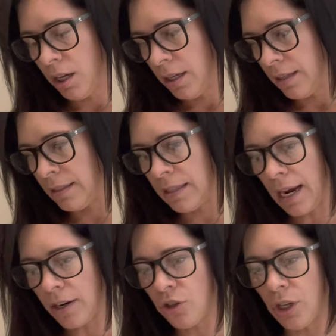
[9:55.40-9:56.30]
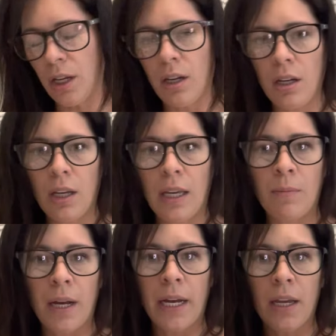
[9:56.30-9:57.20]
section in
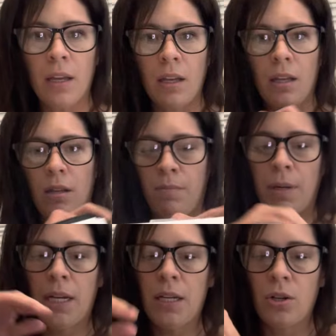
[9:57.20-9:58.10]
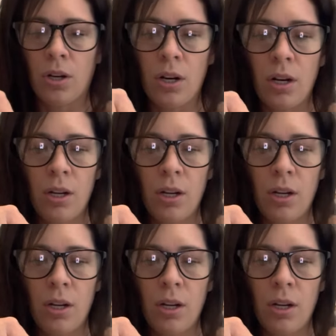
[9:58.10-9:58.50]
my binder,